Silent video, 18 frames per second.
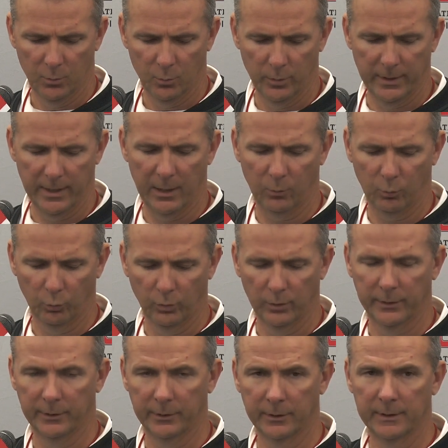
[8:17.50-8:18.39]
we got
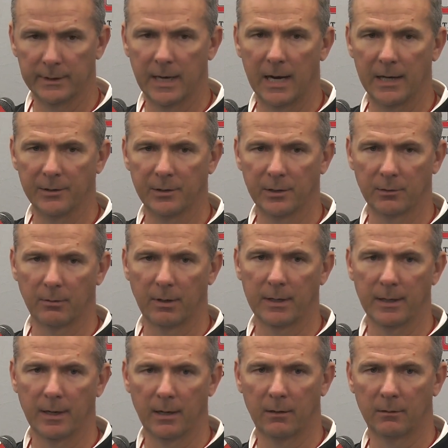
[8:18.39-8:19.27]
really good guys here
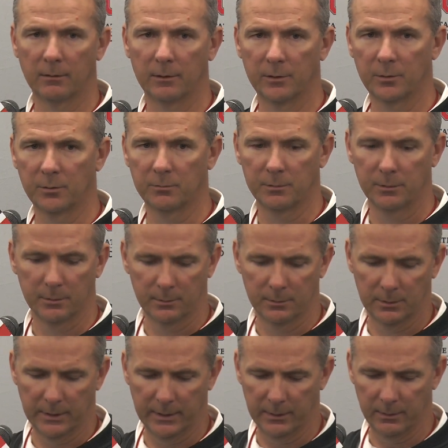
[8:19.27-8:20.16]
right now. This,
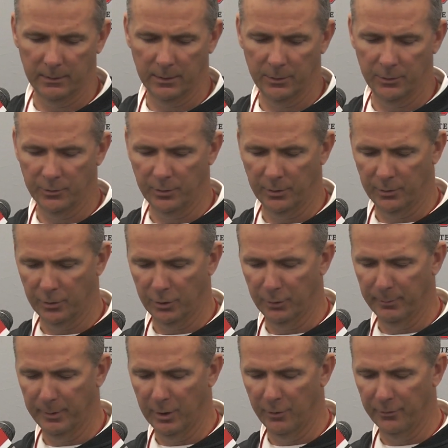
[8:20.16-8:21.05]
I use the
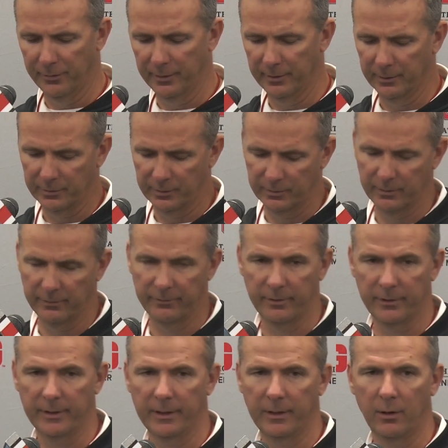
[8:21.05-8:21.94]
term healthy. This is a
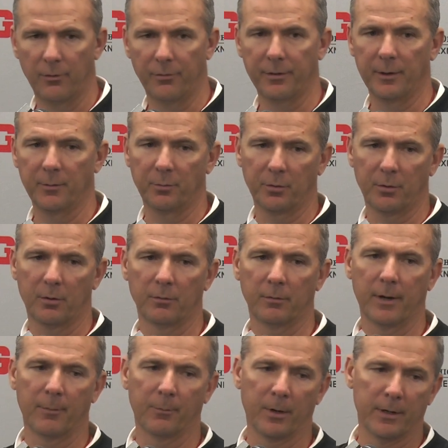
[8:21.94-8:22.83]
very healthy
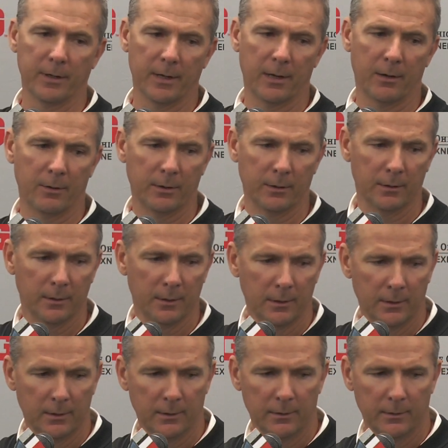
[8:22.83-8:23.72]
program right now. And
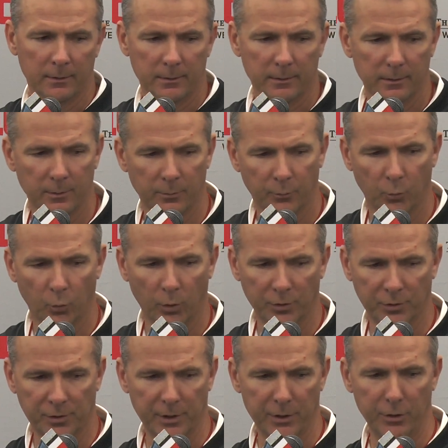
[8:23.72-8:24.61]
the
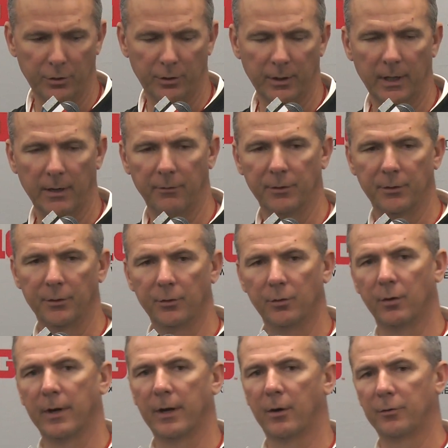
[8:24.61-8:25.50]
worst thing you could ever do
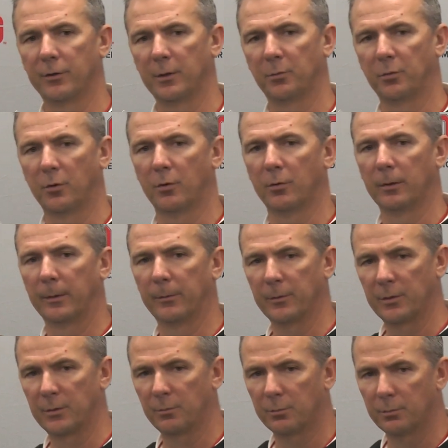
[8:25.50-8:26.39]
to a healthy program
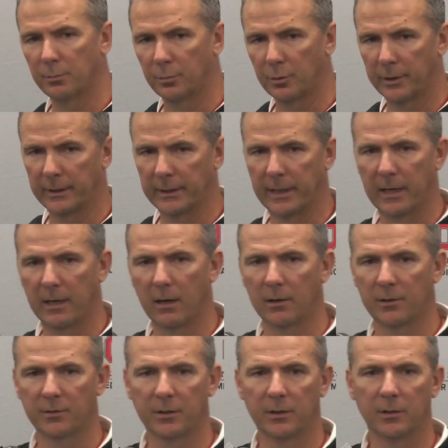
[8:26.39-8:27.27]
is bring
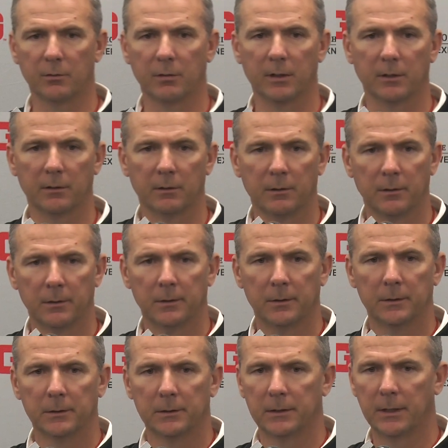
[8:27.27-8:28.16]
chaos into it.
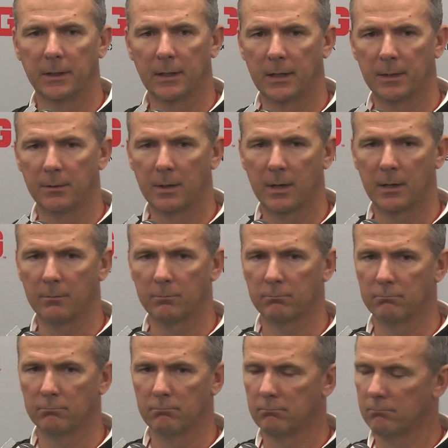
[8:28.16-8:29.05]
And I'm
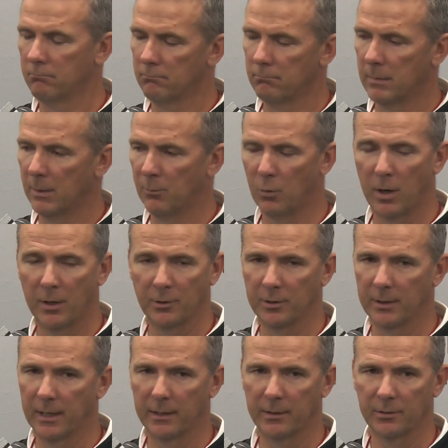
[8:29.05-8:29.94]

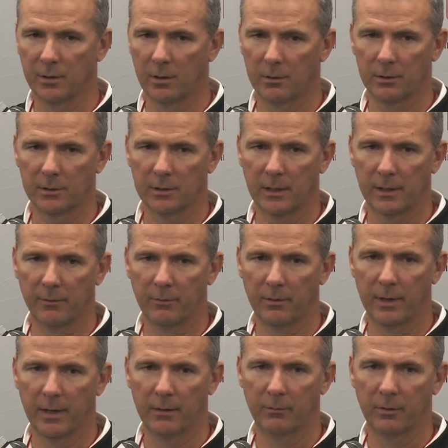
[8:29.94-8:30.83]
watching that as hard as I
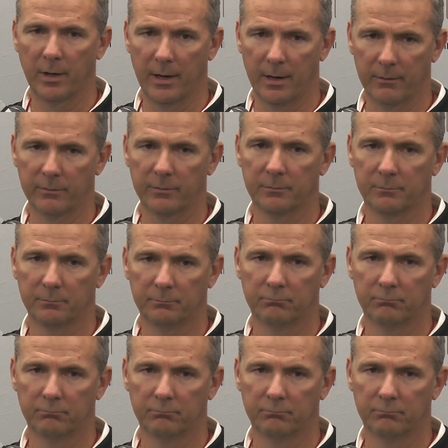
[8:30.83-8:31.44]
ever have.